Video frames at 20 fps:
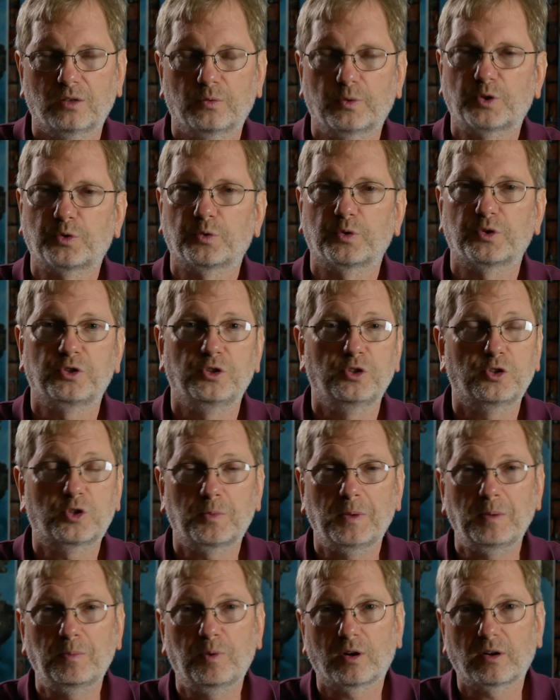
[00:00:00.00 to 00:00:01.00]
which used
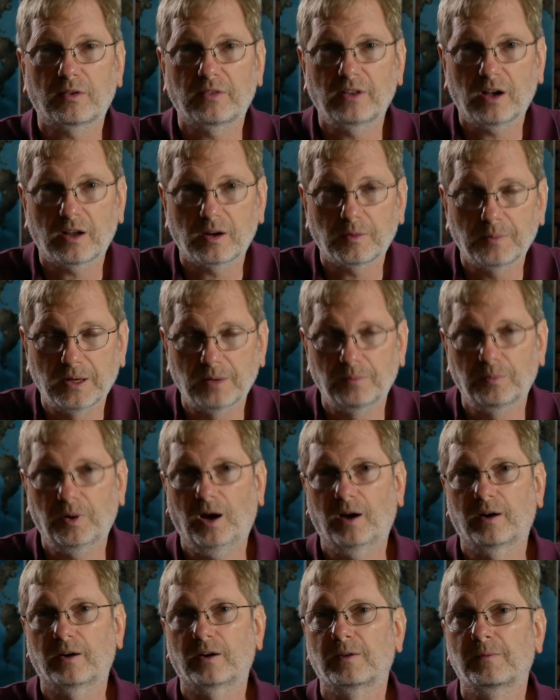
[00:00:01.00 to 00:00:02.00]
to be part of the Ottoman
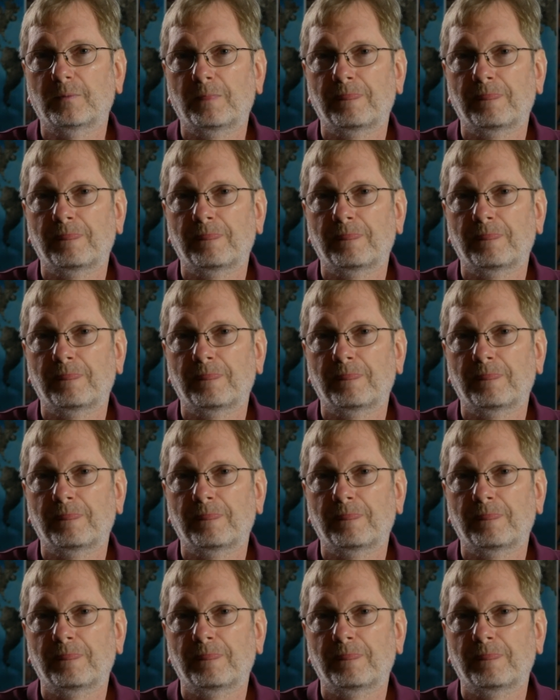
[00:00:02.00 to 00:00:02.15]
Empire